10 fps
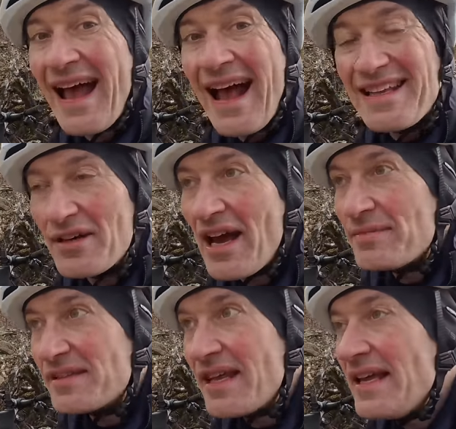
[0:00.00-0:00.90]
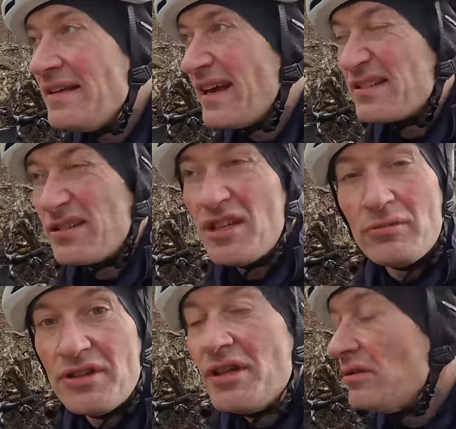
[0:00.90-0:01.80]
as I am today, as I
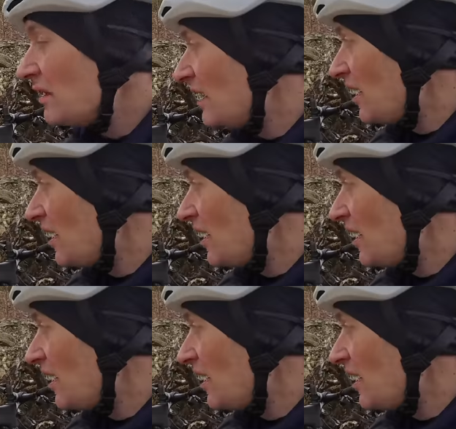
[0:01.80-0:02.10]
generally do,